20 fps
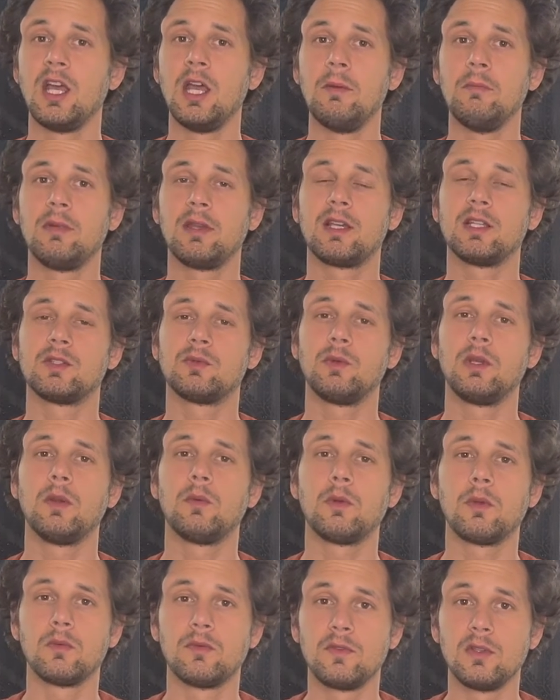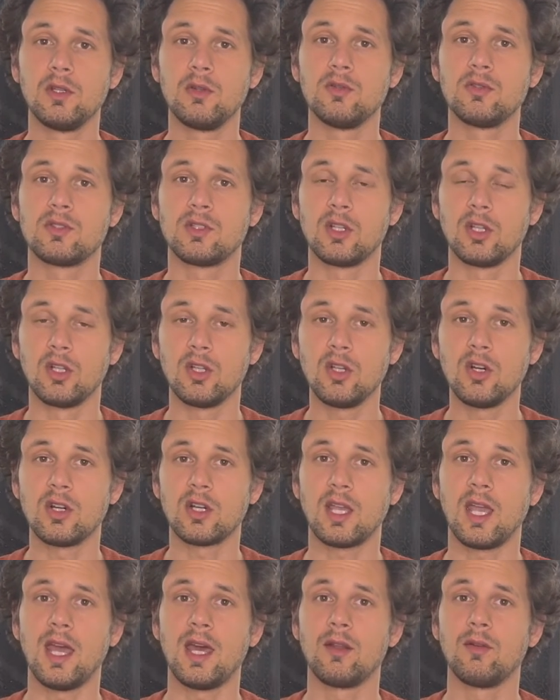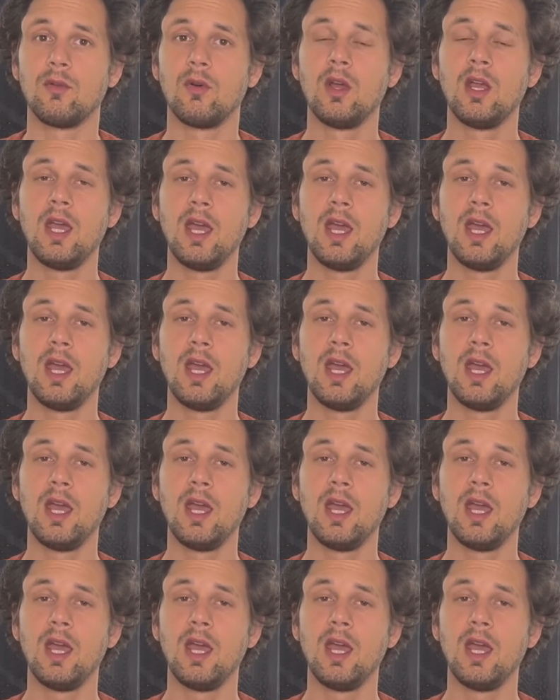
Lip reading: because we refuse to look at